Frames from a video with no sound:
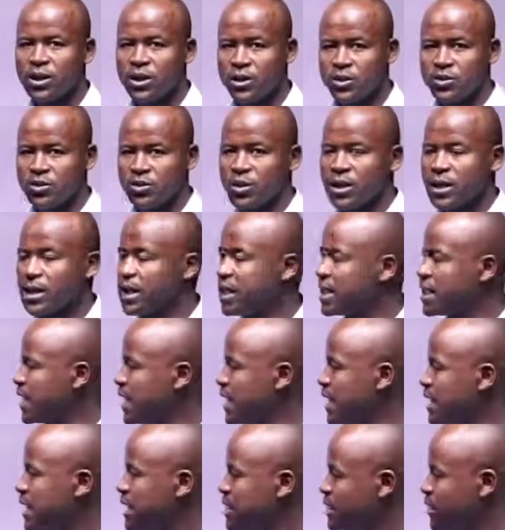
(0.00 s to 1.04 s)
So read
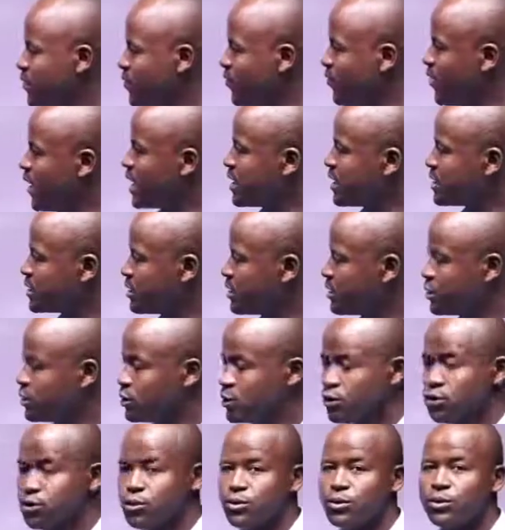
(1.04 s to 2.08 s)
and revise,
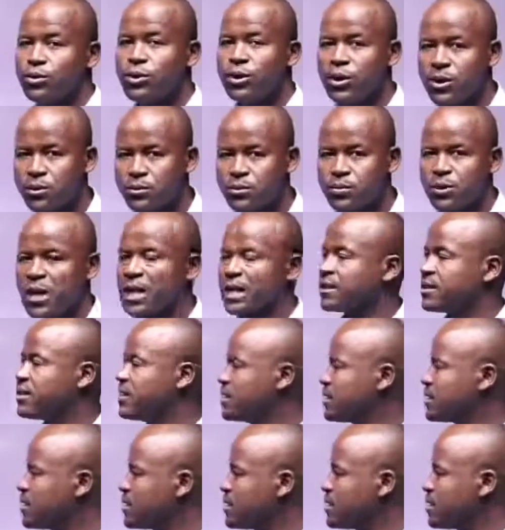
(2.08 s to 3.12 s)
do
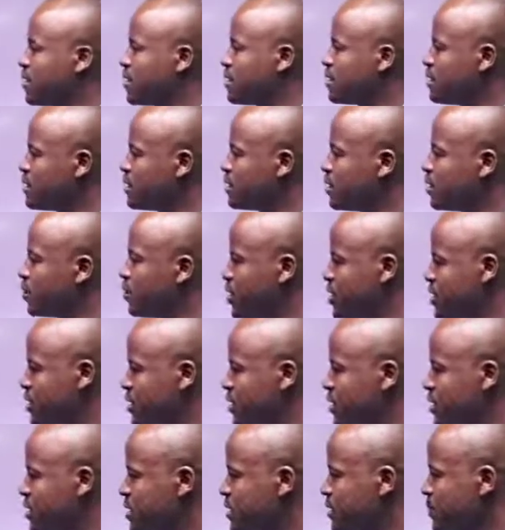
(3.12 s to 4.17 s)
practice the
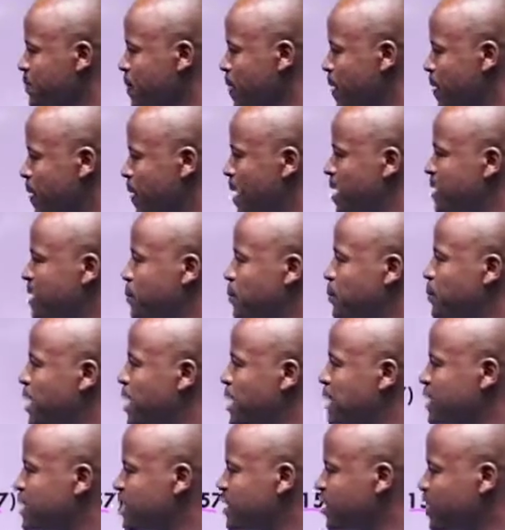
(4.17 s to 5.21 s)
questions. The other
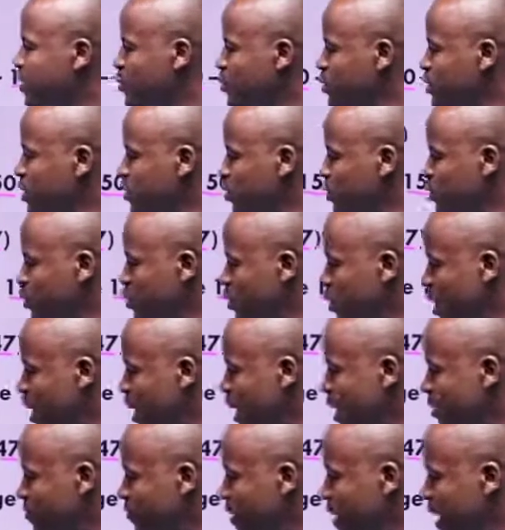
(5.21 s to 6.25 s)
part included on your
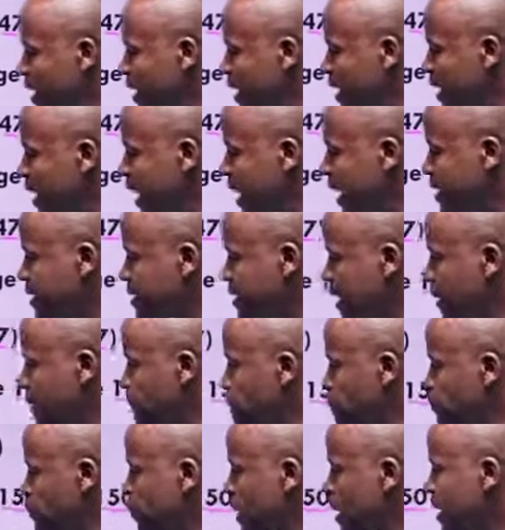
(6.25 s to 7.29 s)
final
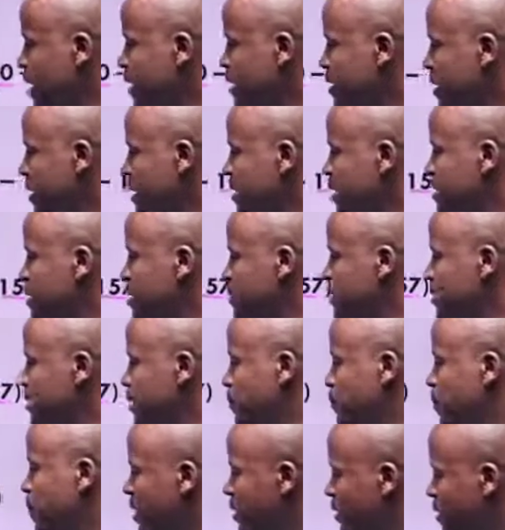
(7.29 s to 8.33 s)
exam, that is the
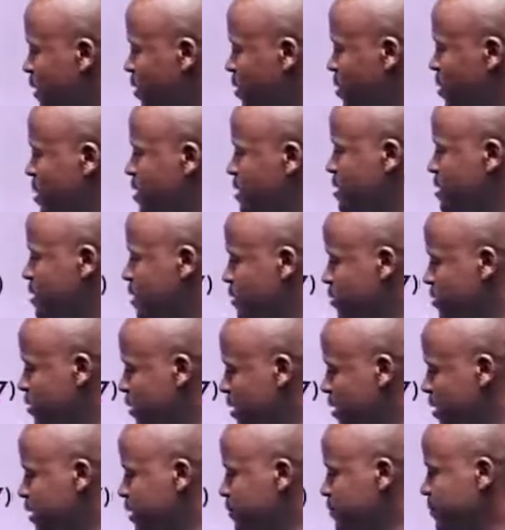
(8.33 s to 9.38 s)
Pythagoras
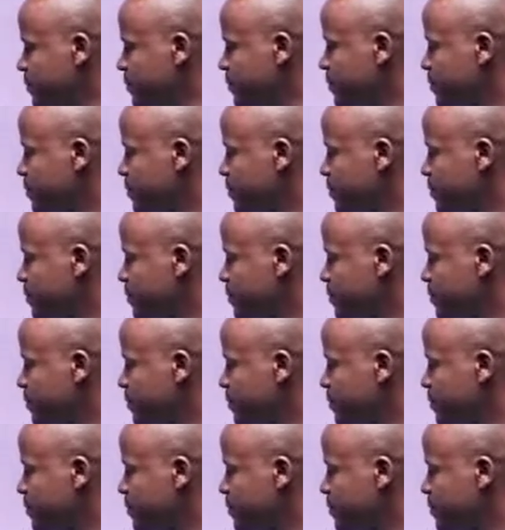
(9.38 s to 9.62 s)
theorem.